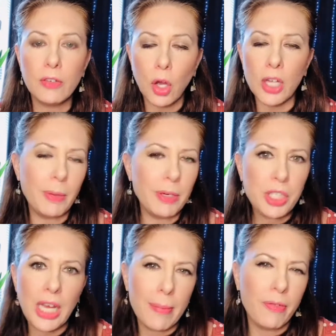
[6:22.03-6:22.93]
especially
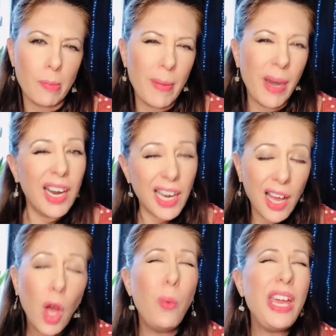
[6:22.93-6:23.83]
coming from America,
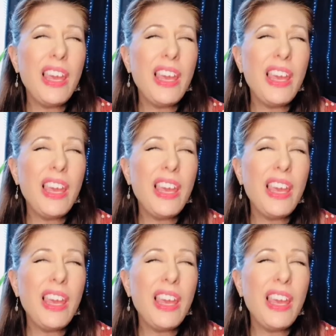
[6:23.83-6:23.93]
we